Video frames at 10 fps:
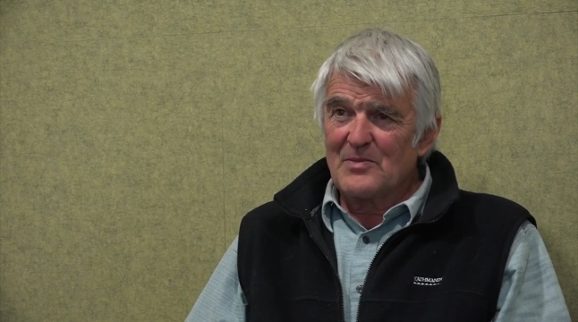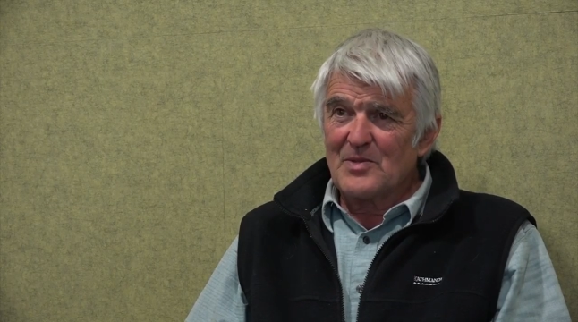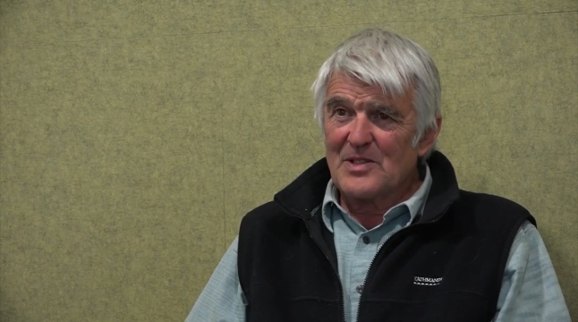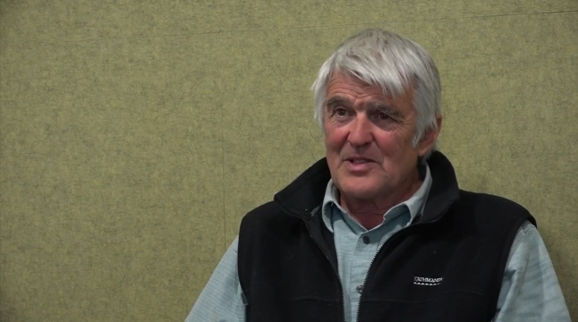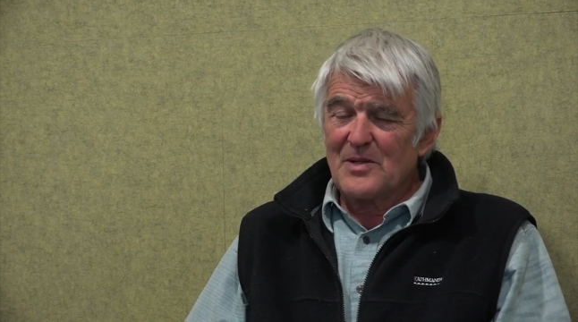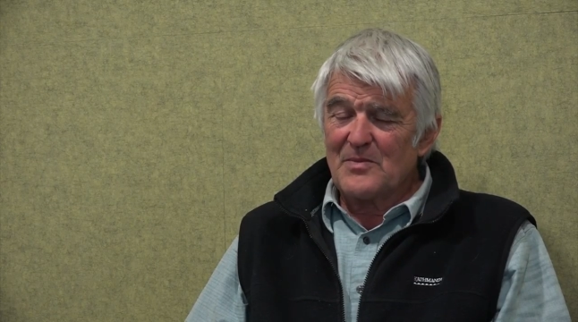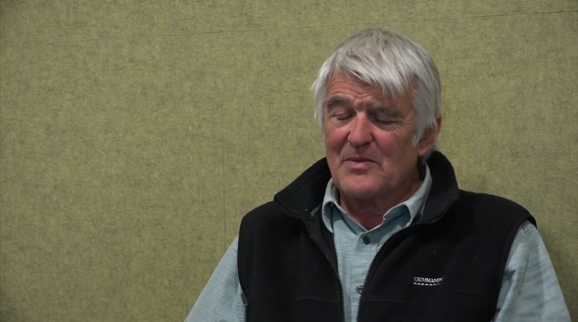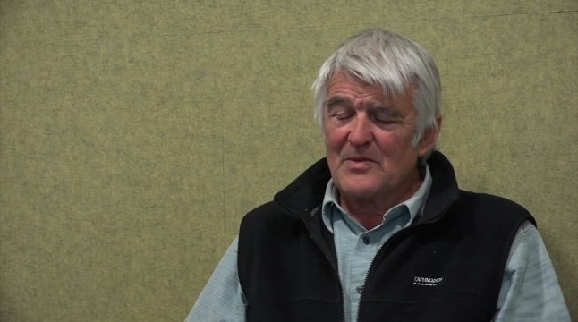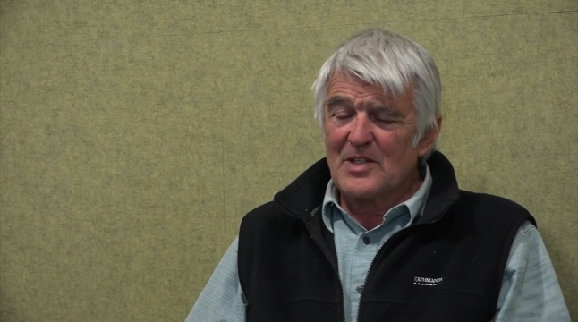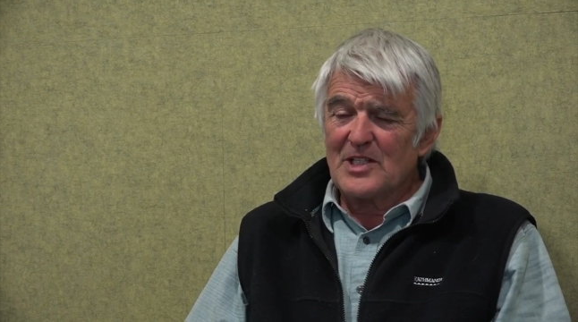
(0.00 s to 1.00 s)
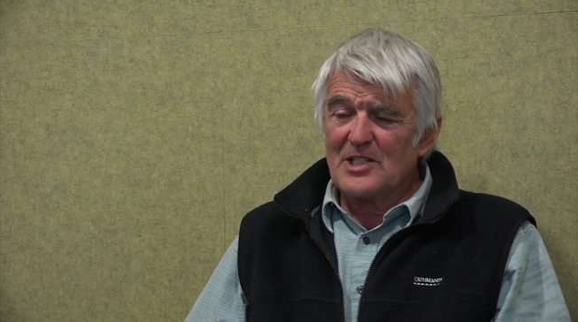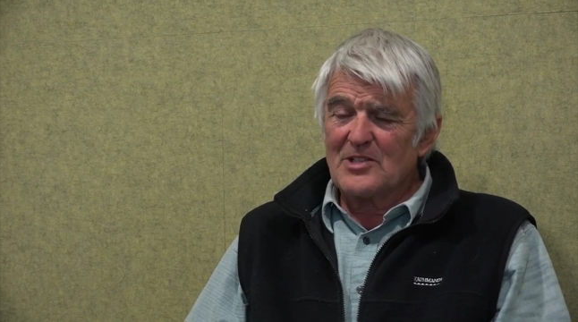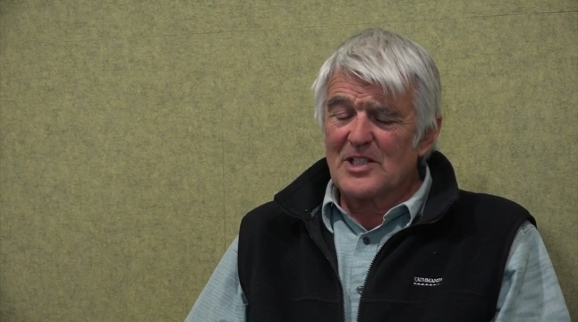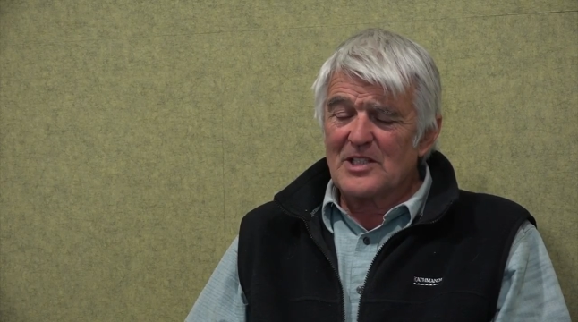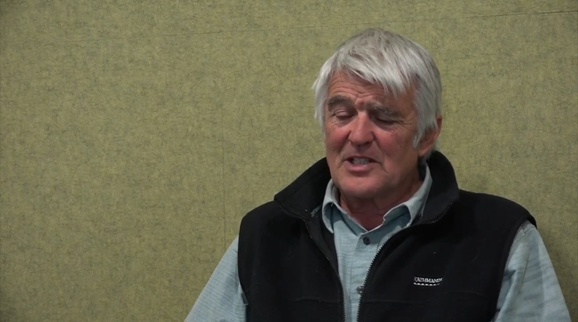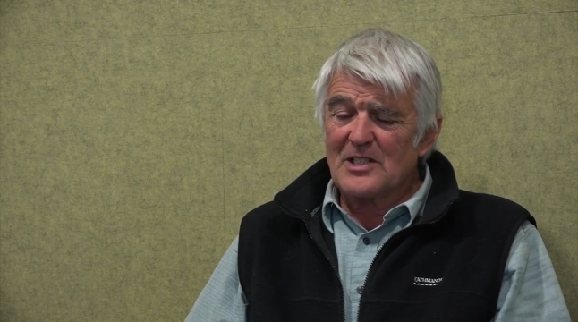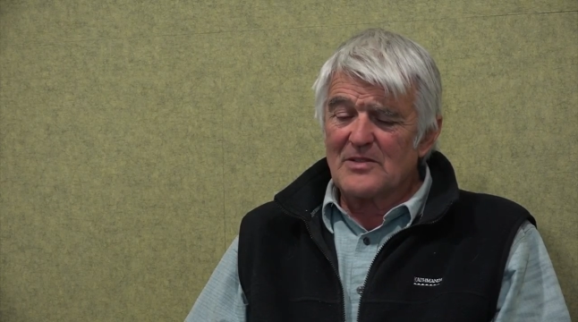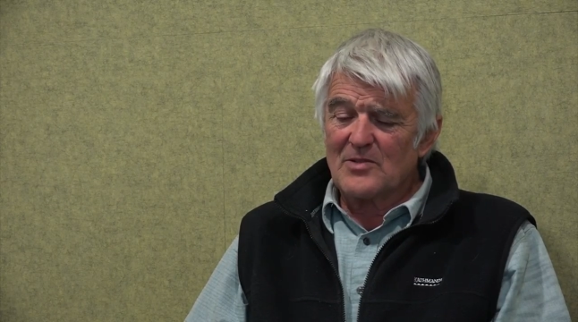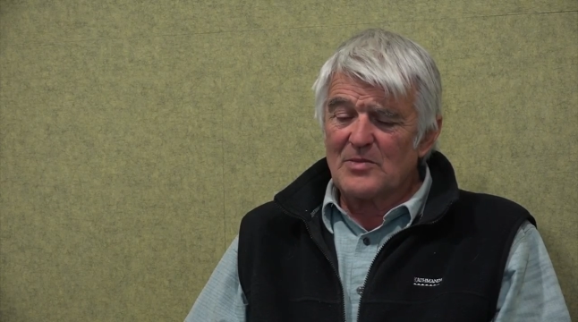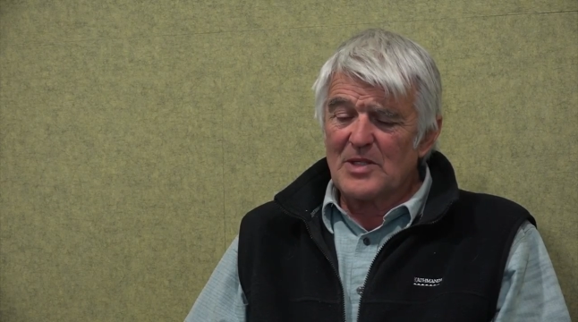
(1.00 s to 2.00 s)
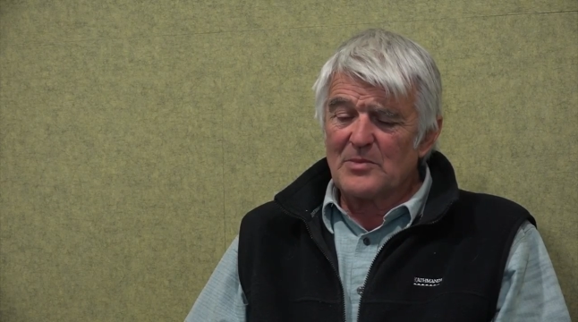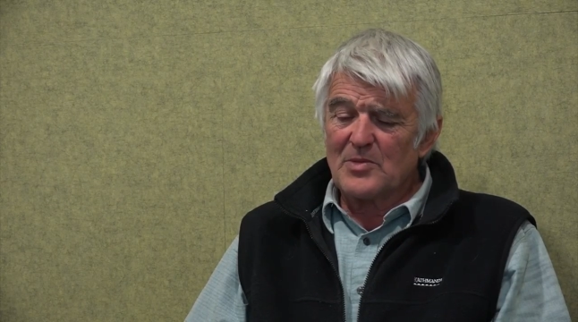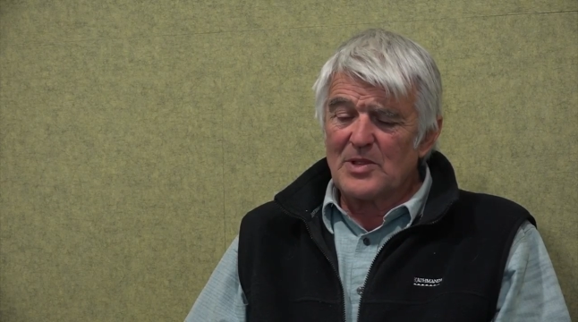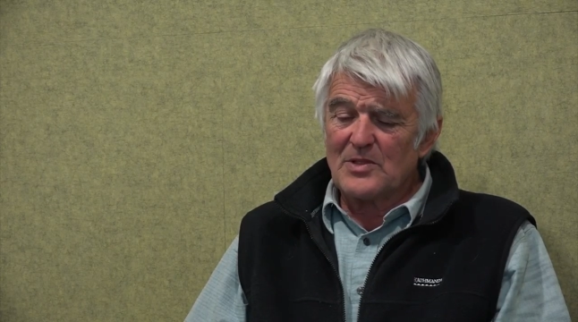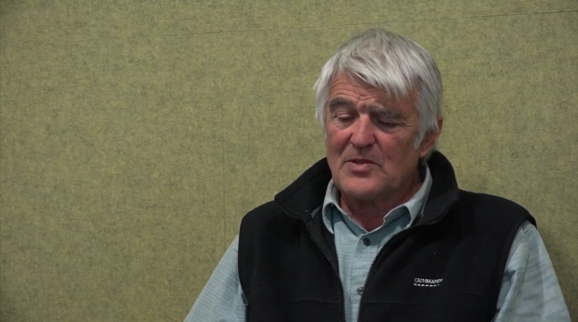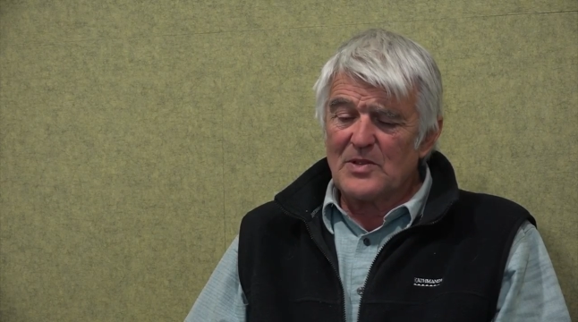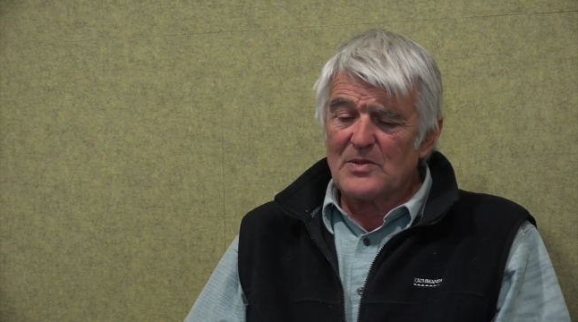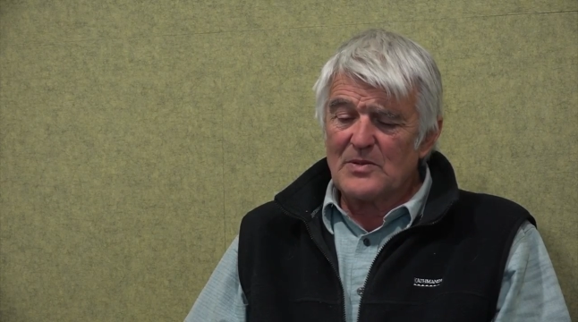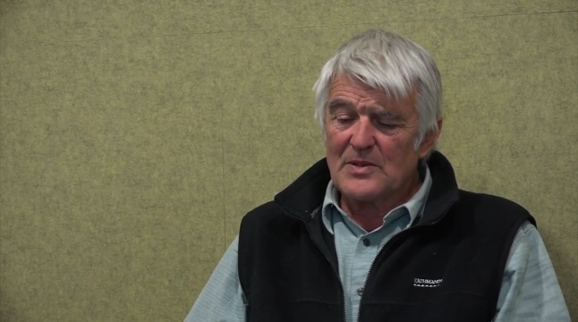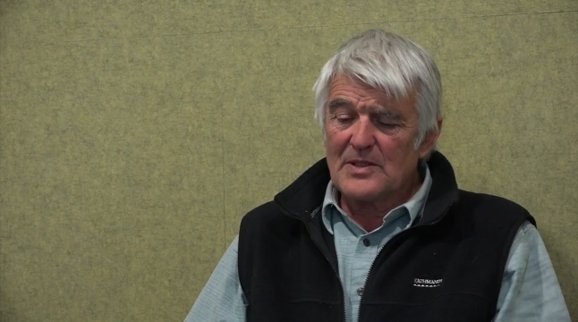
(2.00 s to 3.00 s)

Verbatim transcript: It was very interesting from that point of view.